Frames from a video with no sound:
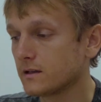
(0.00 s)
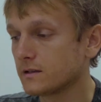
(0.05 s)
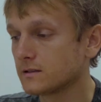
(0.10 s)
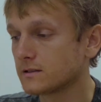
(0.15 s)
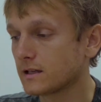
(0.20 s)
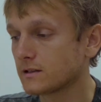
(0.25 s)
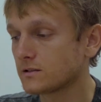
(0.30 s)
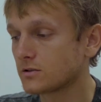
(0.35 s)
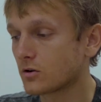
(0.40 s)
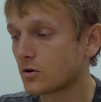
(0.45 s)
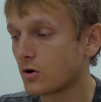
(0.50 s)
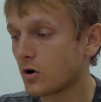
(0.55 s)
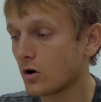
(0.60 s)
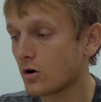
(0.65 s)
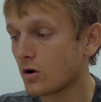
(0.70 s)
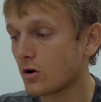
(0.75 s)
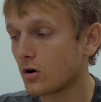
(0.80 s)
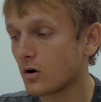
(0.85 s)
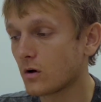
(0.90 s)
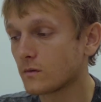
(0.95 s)
that the color
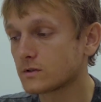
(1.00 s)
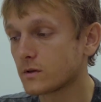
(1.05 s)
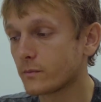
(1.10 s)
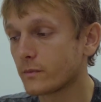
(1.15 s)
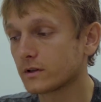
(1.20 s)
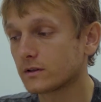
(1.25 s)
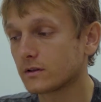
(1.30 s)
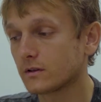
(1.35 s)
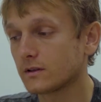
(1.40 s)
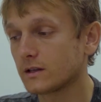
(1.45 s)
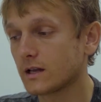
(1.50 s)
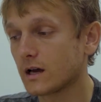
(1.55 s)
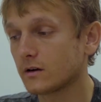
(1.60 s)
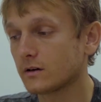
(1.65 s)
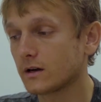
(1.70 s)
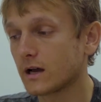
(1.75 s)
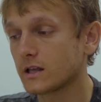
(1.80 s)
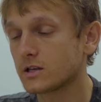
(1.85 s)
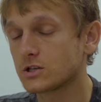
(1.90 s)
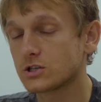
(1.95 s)
of the button now
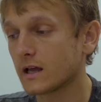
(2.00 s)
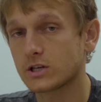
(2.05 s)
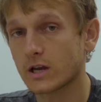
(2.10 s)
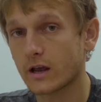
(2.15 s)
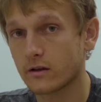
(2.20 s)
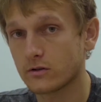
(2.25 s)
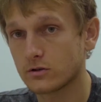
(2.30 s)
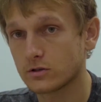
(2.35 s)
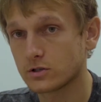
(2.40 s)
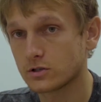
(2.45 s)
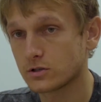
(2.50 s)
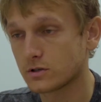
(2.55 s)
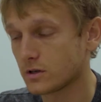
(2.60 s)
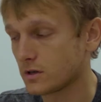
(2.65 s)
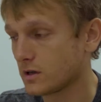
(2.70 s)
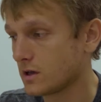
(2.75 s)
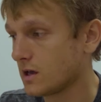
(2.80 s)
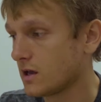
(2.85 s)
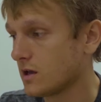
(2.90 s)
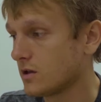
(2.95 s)
has changed
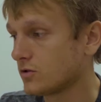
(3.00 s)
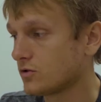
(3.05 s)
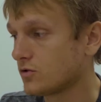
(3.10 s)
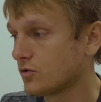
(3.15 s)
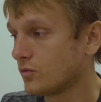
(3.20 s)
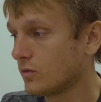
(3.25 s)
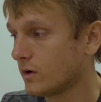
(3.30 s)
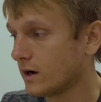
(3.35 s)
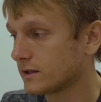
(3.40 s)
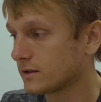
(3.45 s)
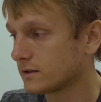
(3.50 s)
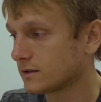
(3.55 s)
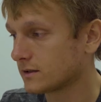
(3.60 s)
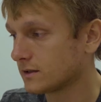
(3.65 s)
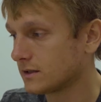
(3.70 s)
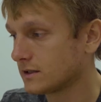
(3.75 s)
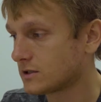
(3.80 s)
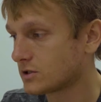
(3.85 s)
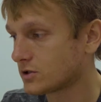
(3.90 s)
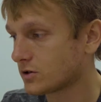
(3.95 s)
to what
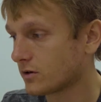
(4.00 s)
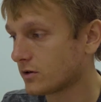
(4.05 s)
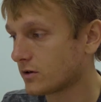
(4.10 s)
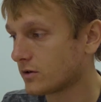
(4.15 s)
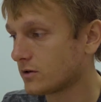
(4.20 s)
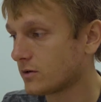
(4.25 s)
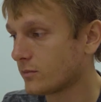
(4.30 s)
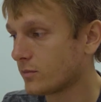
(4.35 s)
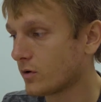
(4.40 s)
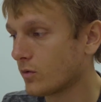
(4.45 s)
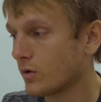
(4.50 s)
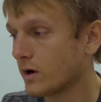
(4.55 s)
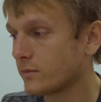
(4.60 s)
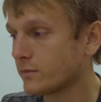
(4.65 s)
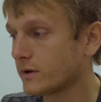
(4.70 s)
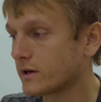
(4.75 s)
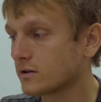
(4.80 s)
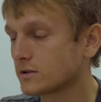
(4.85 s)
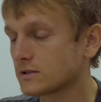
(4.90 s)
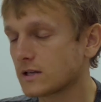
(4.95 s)
is shown on number 1,
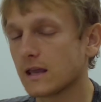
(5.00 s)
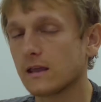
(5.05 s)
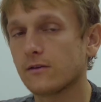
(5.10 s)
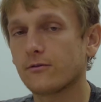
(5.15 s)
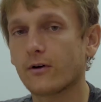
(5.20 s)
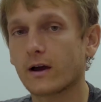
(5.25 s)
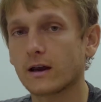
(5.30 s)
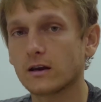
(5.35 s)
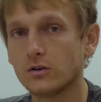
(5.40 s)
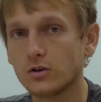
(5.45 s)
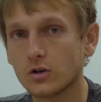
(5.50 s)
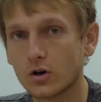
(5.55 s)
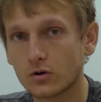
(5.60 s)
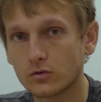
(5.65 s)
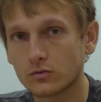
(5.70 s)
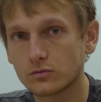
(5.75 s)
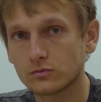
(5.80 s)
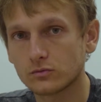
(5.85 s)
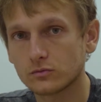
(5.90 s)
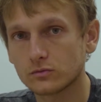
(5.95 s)
because if I
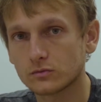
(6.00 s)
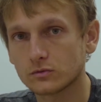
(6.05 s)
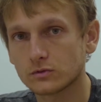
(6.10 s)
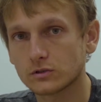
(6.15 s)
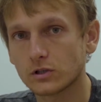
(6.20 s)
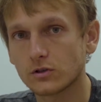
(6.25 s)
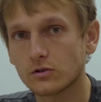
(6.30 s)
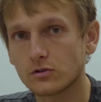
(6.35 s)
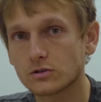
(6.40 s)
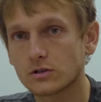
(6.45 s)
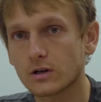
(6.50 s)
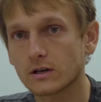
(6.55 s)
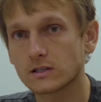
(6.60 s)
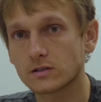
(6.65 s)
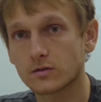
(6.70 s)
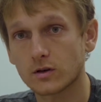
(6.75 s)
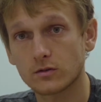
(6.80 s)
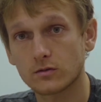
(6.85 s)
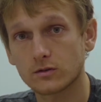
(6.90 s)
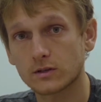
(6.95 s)
know the user is
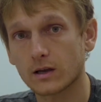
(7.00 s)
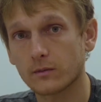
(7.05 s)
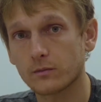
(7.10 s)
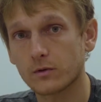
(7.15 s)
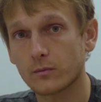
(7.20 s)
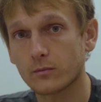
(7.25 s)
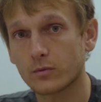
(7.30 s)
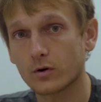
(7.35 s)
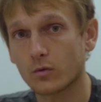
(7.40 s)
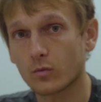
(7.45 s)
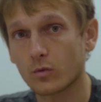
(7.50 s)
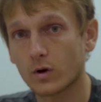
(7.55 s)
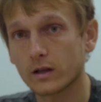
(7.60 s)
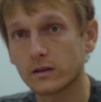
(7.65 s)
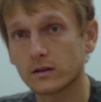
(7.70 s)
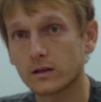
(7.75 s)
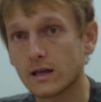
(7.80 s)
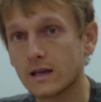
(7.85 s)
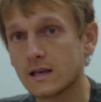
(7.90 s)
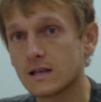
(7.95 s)
trying to type number
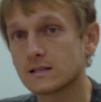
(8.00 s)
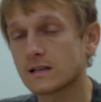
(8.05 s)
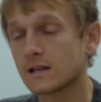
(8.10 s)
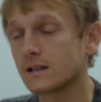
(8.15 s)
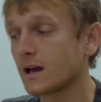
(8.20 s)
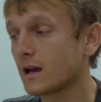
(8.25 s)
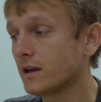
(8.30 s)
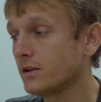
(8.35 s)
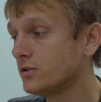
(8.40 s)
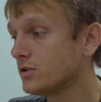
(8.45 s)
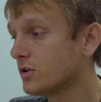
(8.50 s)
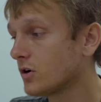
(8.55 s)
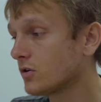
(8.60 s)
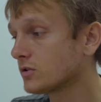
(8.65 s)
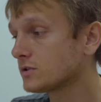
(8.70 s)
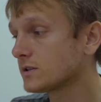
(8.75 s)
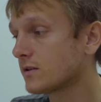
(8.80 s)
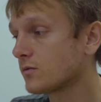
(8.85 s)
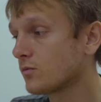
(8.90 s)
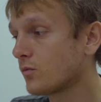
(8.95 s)
1, then I know
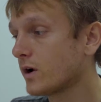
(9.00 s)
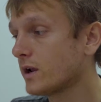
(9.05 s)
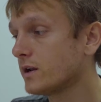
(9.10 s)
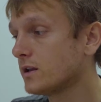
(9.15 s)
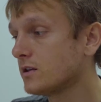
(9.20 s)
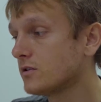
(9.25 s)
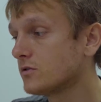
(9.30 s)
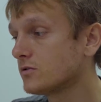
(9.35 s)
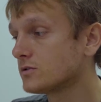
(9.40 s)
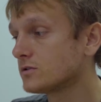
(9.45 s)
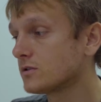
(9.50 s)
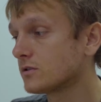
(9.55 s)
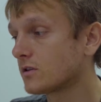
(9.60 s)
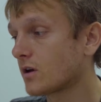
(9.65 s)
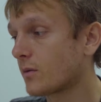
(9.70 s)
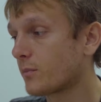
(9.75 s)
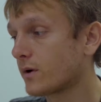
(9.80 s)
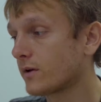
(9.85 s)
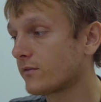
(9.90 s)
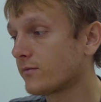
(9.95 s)
that when he used the
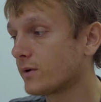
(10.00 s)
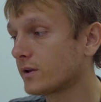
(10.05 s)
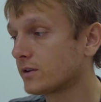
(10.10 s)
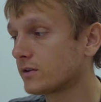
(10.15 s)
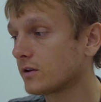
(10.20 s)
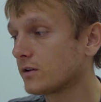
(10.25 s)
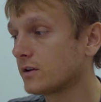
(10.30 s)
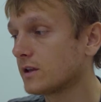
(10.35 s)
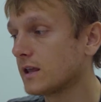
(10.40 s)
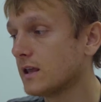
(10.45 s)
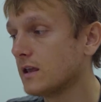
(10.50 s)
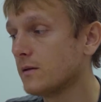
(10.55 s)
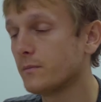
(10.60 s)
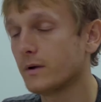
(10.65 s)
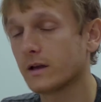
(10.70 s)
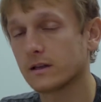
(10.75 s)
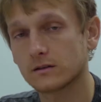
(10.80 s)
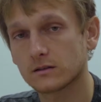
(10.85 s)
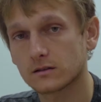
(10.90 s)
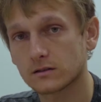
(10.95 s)
top left button, he
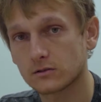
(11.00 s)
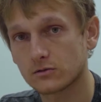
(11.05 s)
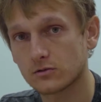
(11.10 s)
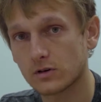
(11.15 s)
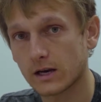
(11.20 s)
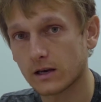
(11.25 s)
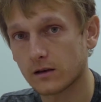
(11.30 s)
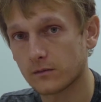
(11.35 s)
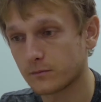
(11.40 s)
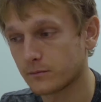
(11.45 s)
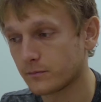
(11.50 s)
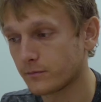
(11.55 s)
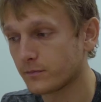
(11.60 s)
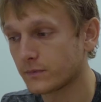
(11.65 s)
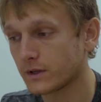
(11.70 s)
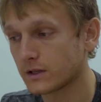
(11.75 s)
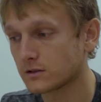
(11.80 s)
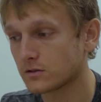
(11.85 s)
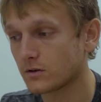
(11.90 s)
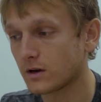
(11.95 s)
meant gray.
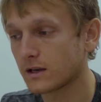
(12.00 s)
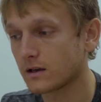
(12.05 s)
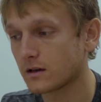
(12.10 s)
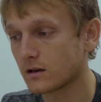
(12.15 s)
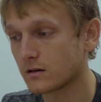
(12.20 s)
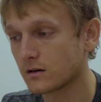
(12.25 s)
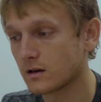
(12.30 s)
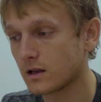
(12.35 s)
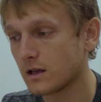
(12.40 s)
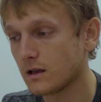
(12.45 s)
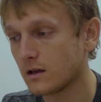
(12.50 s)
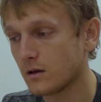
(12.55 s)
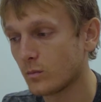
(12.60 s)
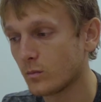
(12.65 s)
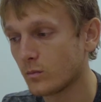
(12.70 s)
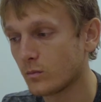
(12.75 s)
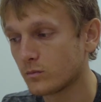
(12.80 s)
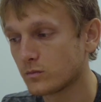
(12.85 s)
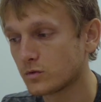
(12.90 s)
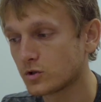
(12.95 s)
And so I can
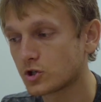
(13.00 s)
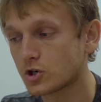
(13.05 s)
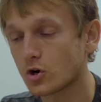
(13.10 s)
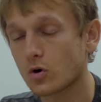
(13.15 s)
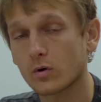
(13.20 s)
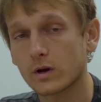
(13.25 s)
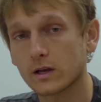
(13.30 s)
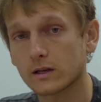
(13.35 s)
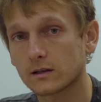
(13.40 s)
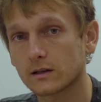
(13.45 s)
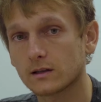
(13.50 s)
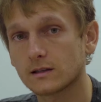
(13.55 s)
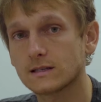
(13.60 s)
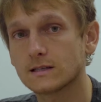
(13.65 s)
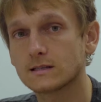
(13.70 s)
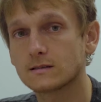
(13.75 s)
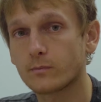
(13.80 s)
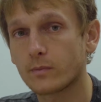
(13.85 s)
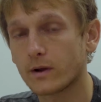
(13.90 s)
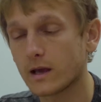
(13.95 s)
show it and
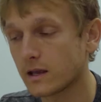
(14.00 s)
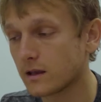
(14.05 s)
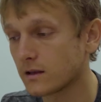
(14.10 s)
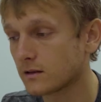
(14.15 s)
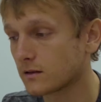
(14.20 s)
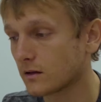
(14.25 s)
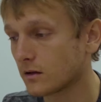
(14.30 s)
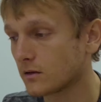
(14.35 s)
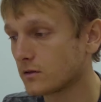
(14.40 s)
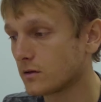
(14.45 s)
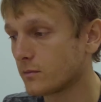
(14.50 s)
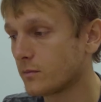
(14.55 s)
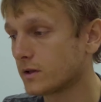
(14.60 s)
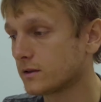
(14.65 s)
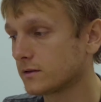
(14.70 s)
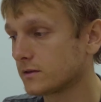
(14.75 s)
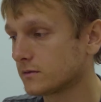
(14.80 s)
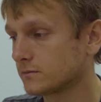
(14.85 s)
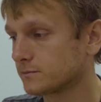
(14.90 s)
display it on the button.